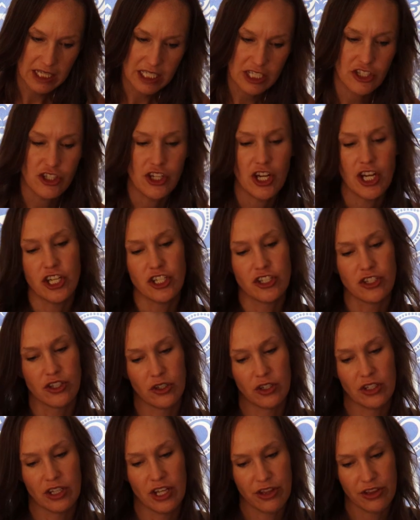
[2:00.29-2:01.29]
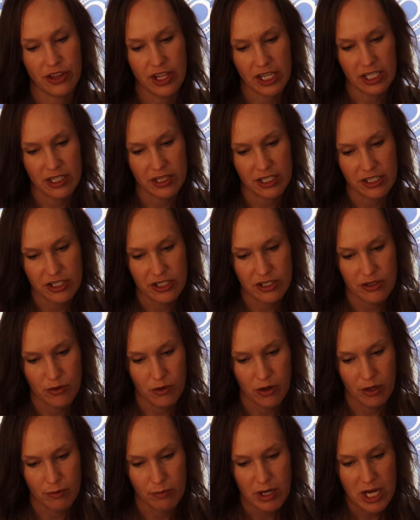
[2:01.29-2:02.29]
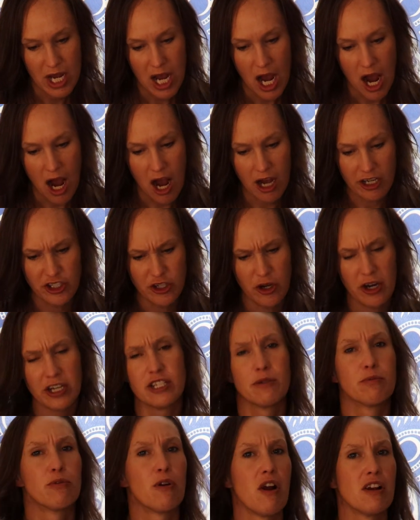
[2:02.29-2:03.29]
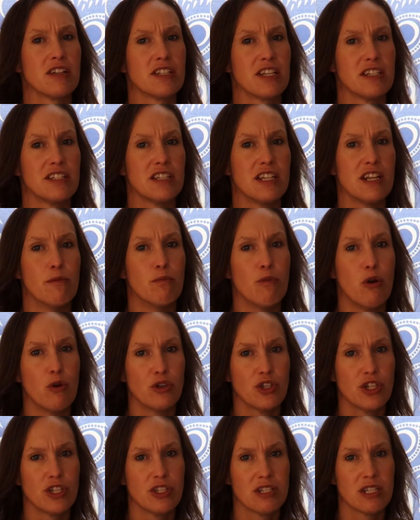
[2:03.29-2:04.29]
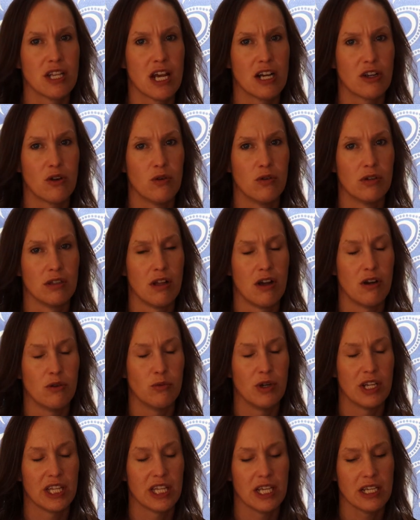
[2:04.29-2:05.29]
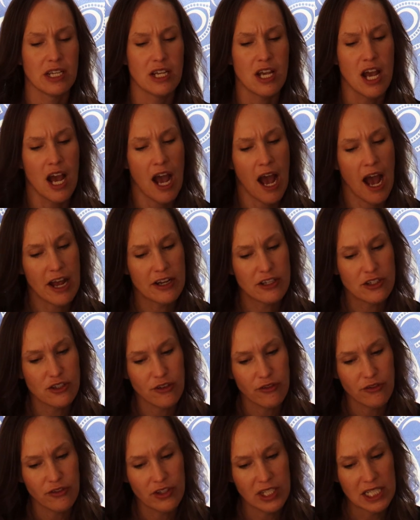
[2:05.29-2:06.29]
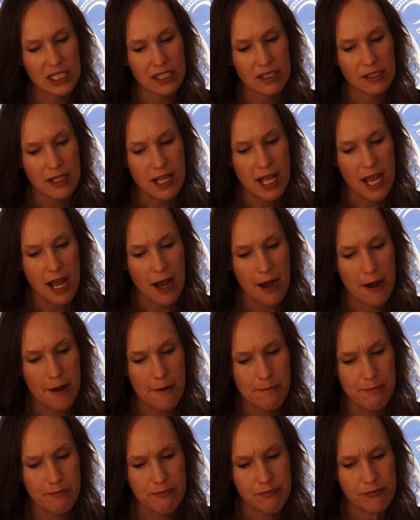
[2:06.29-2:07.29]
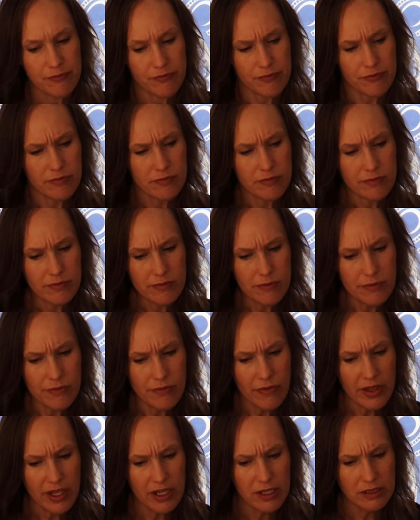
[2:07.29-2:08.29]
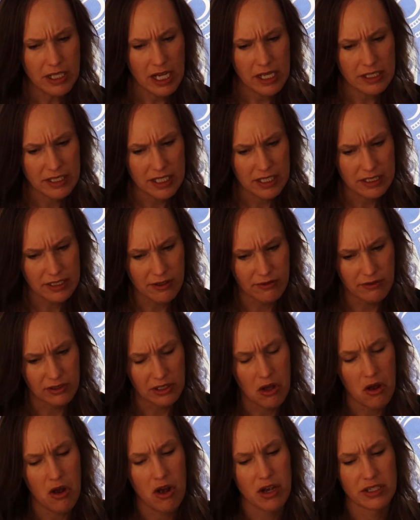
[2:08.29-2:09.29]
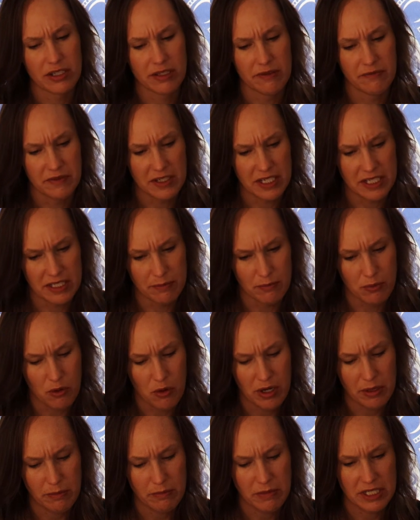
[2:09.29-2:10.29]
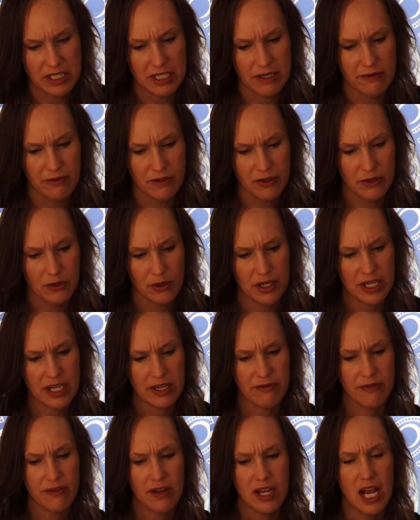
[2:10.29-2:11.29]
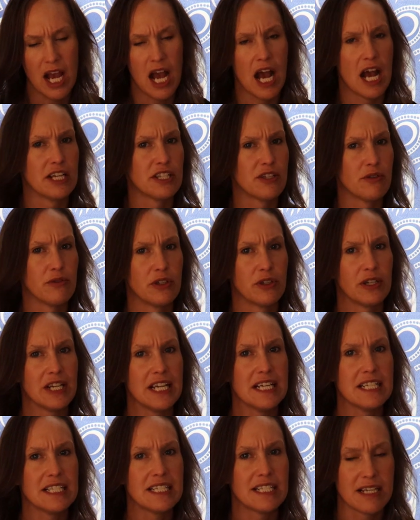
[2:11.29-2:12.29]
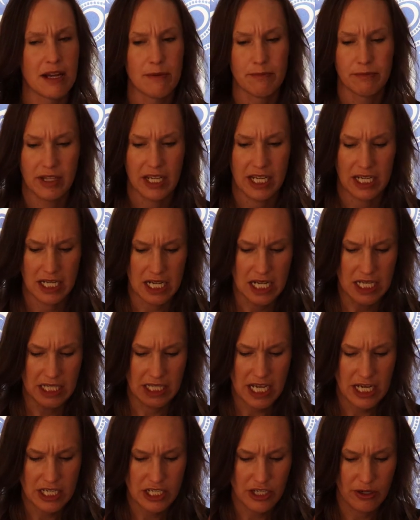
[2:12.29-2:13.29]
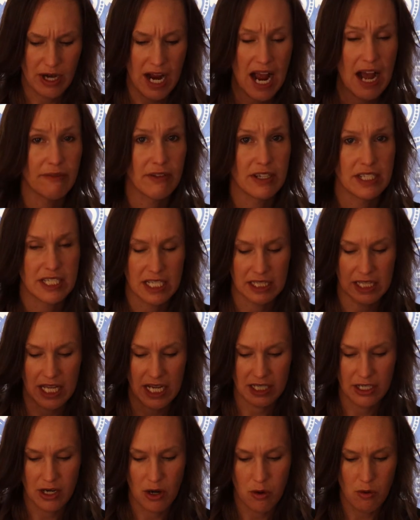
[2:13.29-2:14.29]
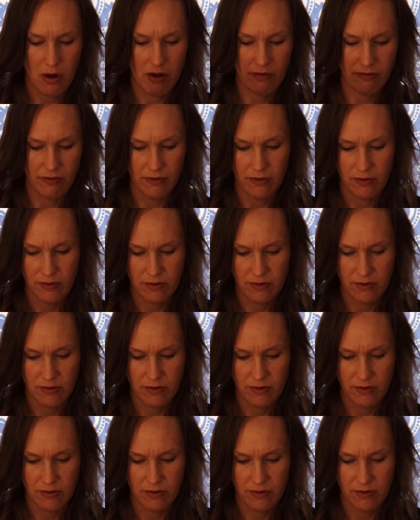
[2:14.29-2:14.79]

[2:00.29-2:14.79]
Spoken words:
of this change. They're in the thick of the storm, trying to process the emotions that go along with it. I do feel that sense of loss, of disappointment, of grief. So there is something that you're having to let go of.